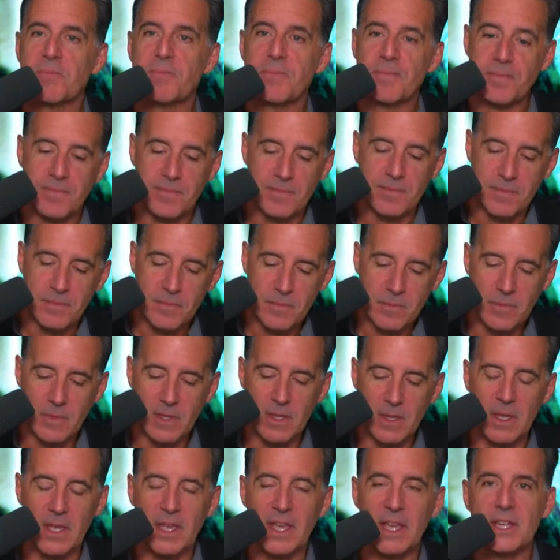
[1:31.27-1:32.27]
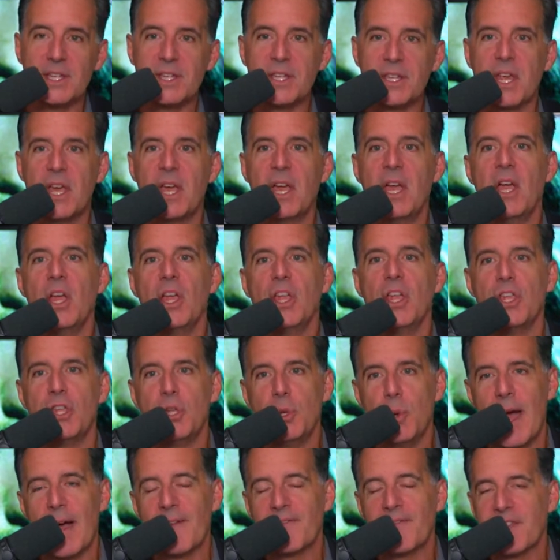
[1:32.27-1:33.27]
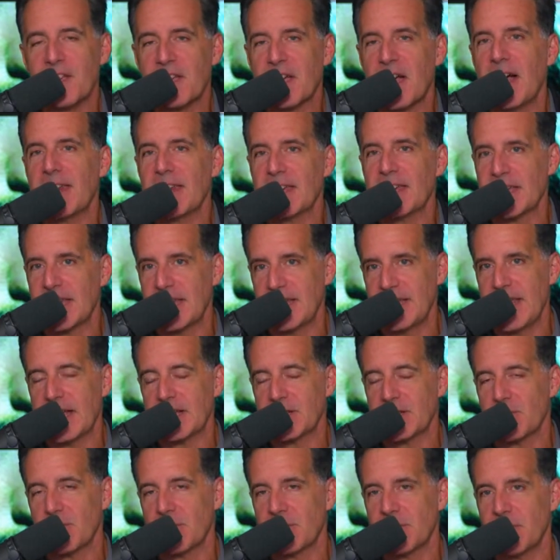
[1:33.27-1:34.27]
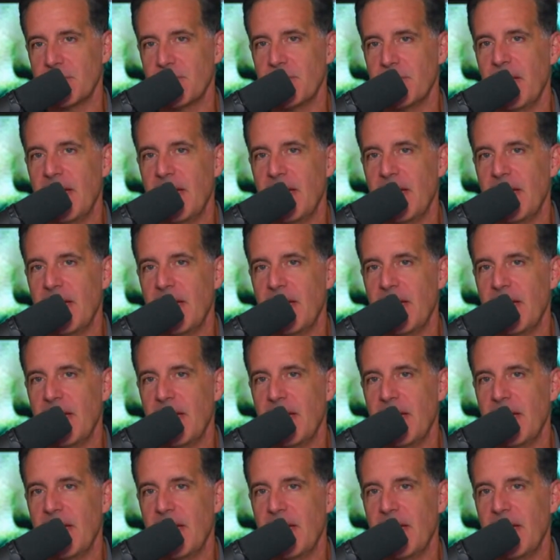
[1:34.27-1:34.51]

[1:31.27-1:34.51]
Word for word: Unfortunately, is you have to kind of connect with them,